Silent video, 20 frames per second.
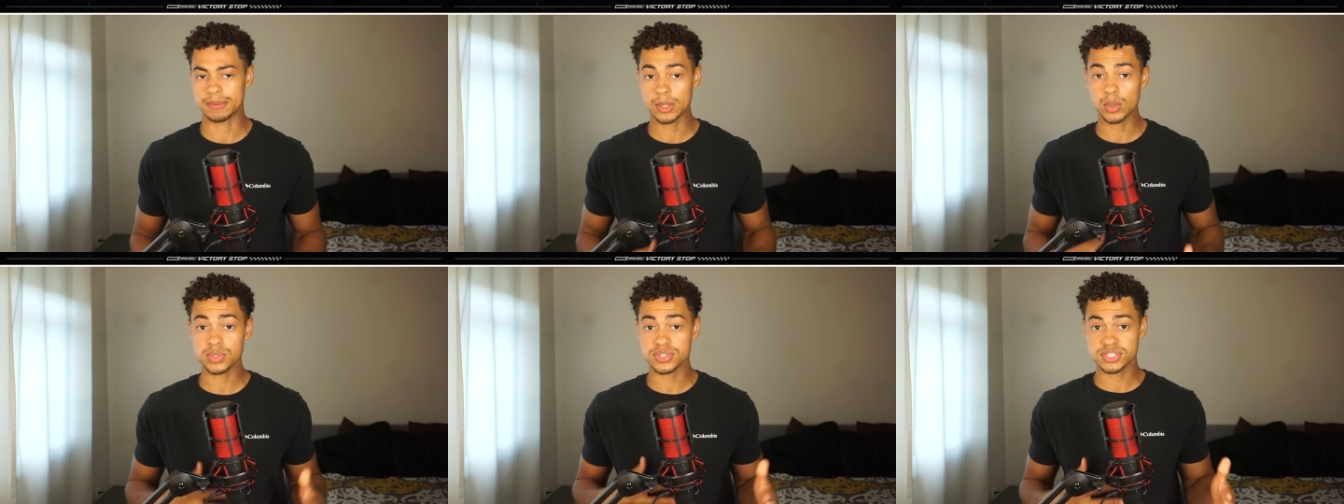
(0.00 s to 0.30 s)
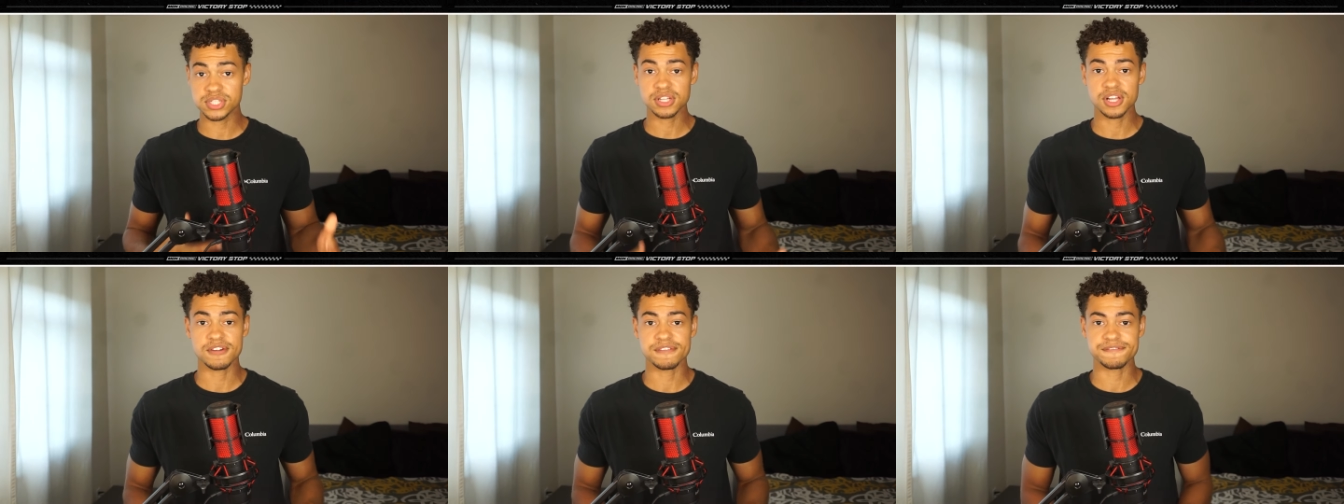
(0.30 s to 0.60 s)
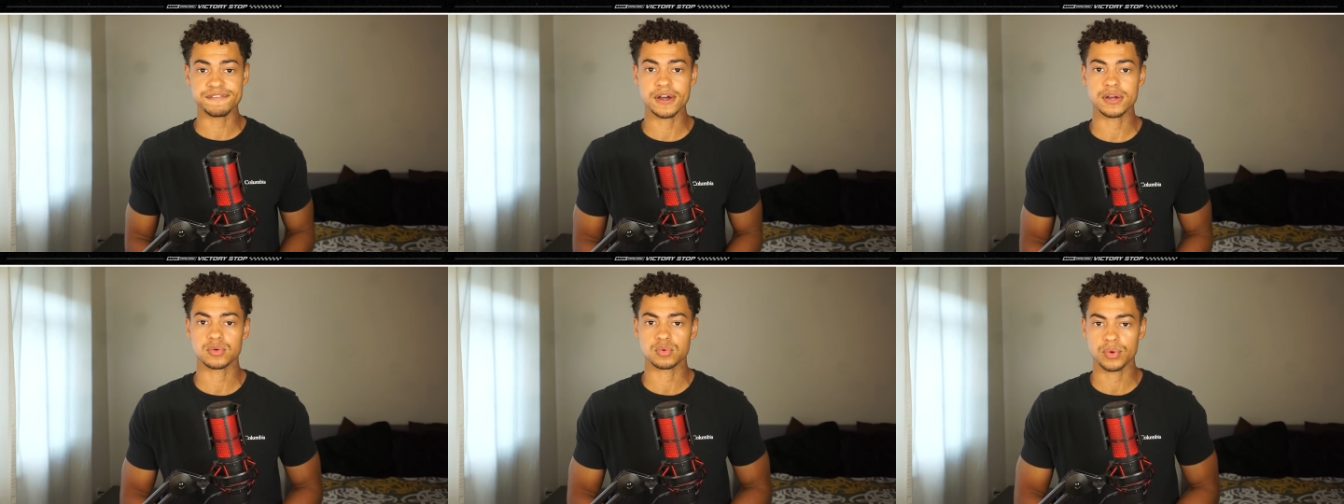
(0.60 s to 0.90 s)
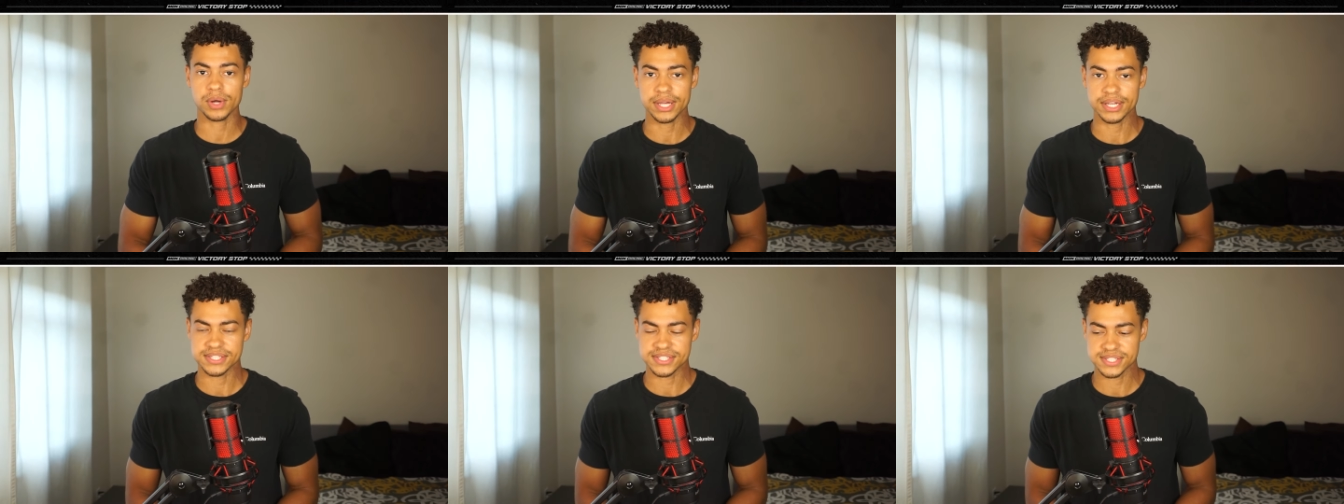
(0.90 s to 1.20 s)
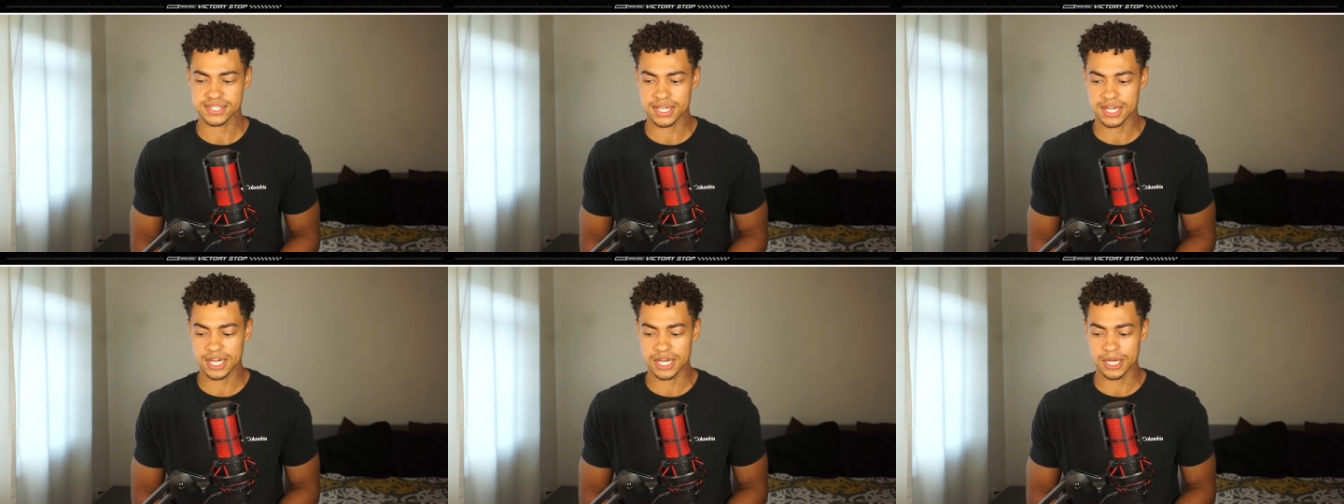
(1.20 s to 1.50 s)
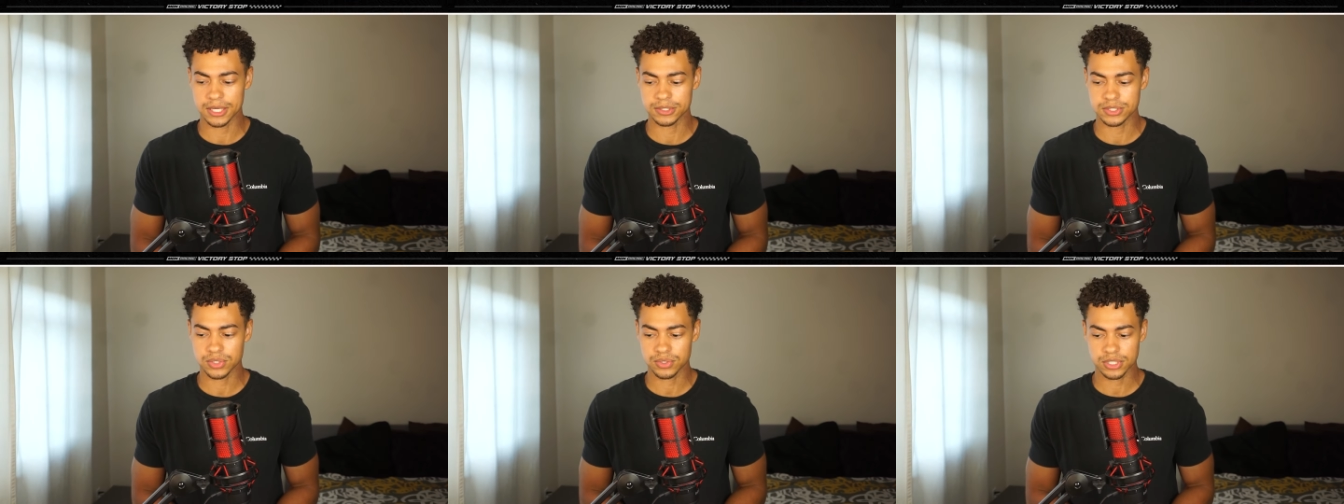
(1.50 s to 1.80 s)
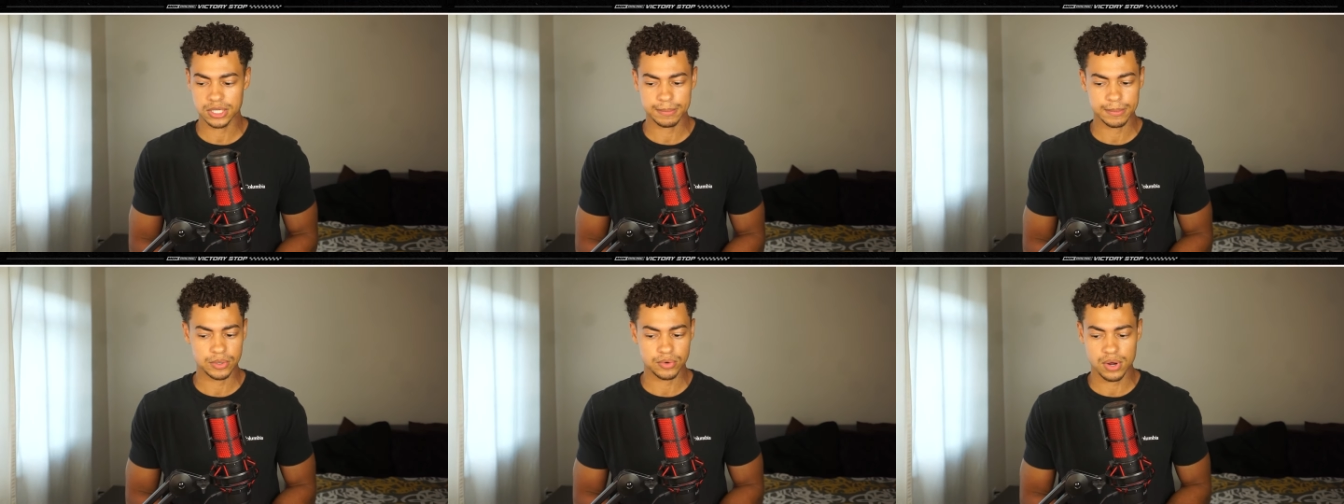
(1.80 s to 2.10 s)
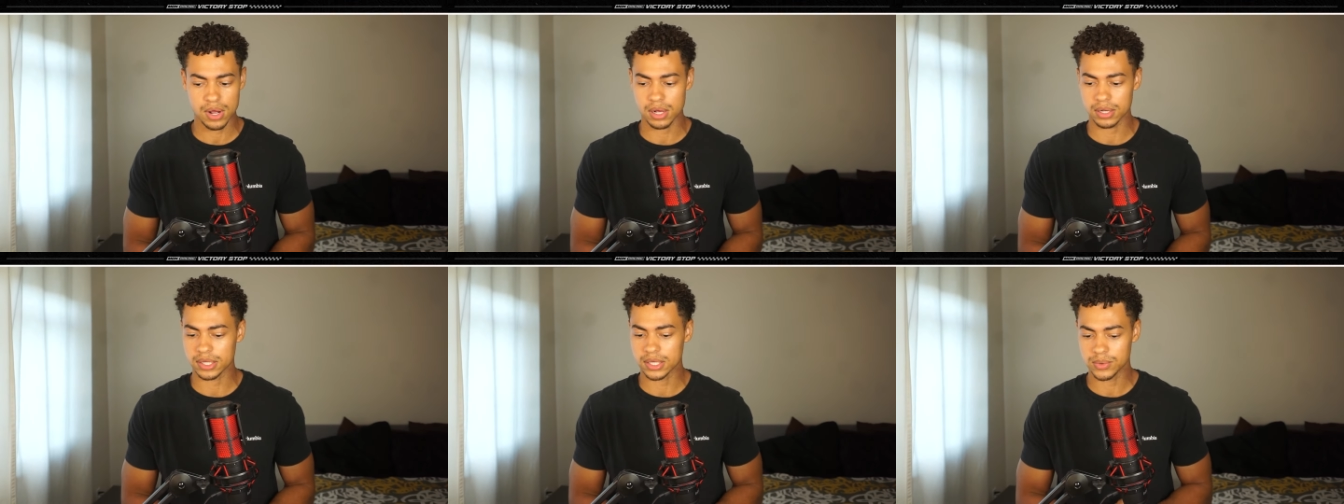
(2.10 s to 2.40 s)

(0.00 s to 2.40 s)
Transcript: It was still a fun race. Uh, don't get me wrong.